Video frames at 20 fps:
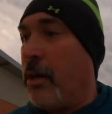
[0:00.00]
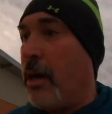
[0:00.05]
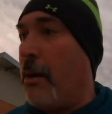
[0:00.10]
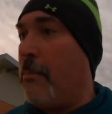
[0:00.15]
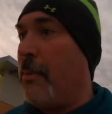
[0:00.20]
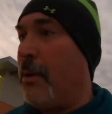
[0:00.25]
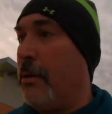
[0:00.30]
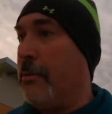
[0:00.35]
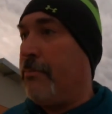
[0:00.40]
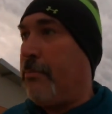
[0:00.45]
I'm
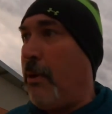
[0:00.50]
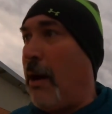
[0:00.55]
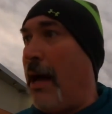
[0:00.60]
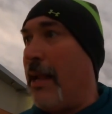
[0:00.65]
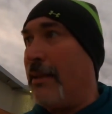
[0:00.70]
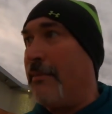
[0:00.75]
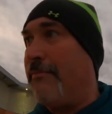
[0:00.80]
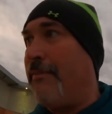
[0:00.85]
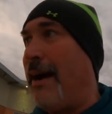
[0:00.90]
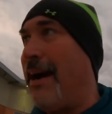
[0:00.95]
gonna
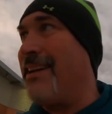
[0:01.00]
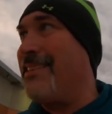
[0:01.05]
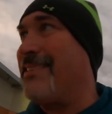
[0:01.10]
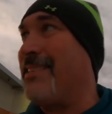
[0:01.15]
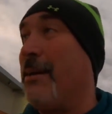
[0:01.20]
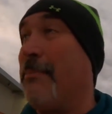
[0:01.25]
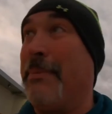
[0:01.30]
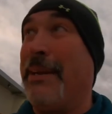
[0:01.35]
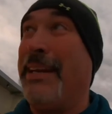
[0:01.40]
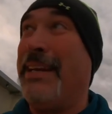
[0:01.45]
probably find
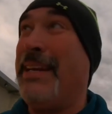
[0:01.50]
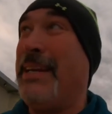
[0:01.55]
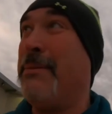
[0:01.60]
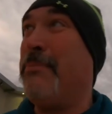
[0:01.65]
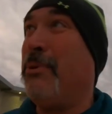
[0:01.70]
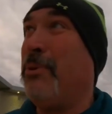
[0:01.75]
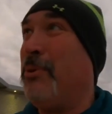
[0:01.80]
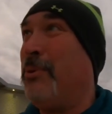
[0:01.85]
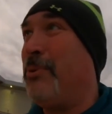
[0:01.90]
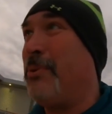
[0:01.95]
something to
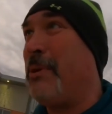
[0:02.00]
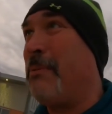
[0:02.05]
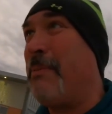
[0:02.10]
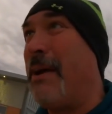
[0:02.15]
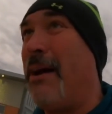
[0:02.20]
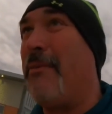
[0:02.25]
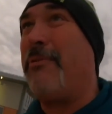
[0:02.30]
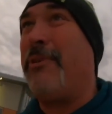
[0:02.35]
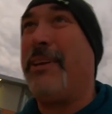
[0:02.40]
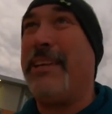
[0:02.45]
nibble on. I'm
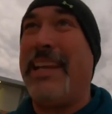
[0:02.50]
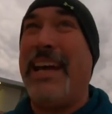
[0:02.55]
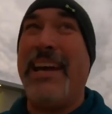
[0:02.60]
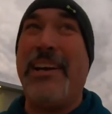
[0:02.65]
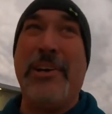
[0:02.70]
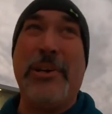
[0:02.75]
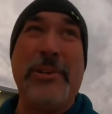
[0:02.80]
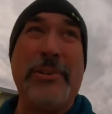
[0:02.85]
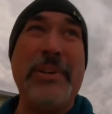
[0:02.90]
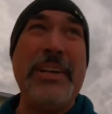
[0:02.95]
not really that
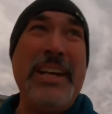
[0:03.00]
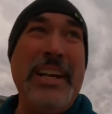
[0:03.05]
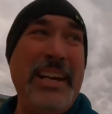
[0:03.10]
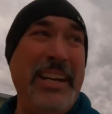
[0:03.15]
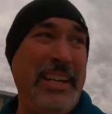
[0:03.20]
hungry.